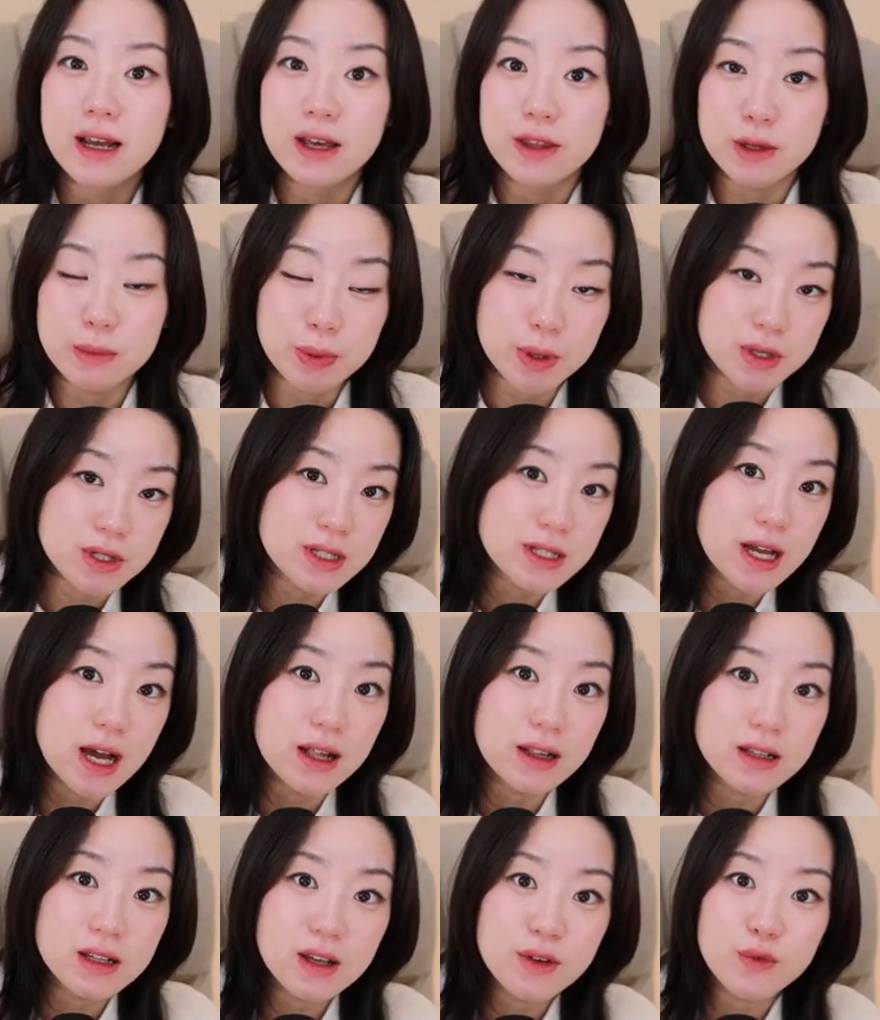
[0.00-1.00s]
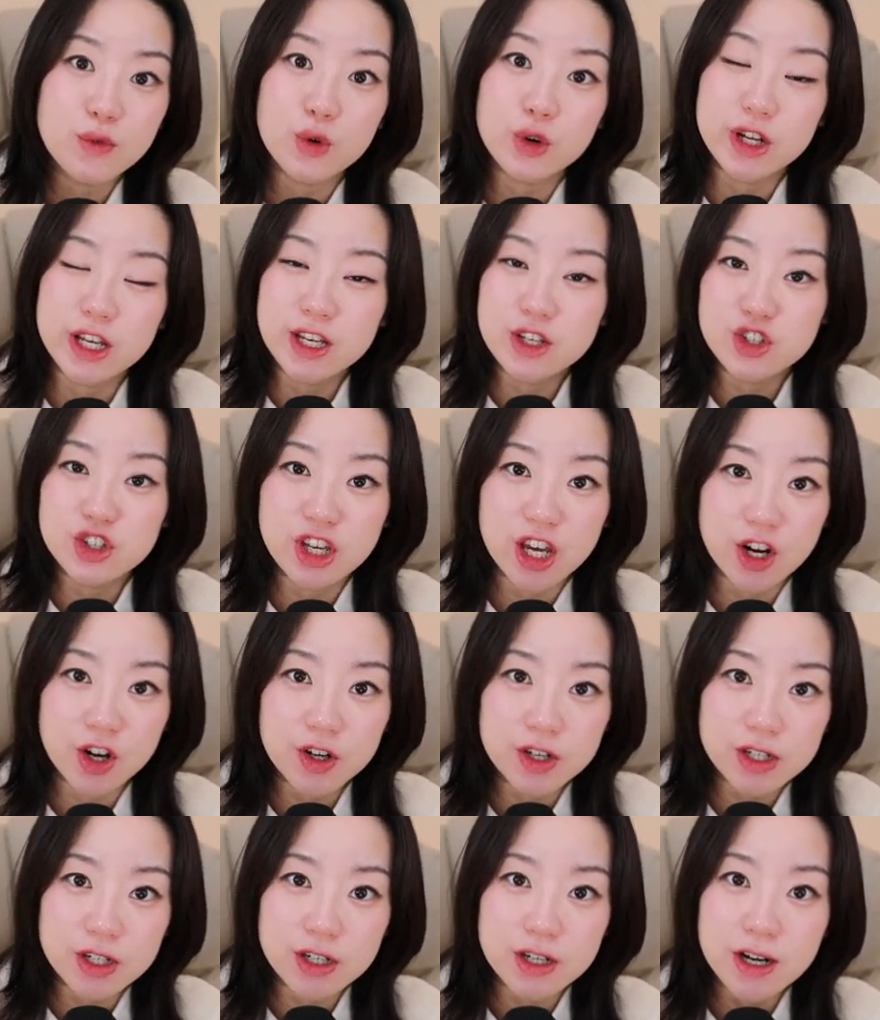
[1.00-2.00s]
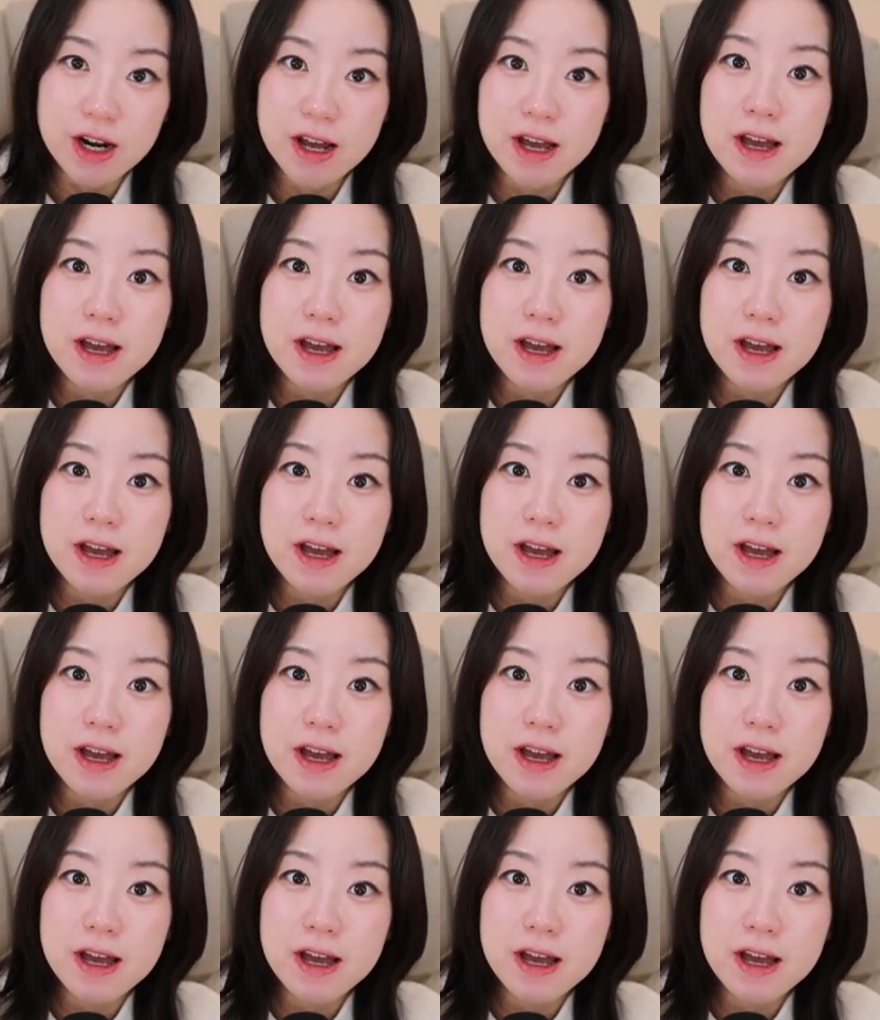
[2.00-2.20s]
the personality for each character,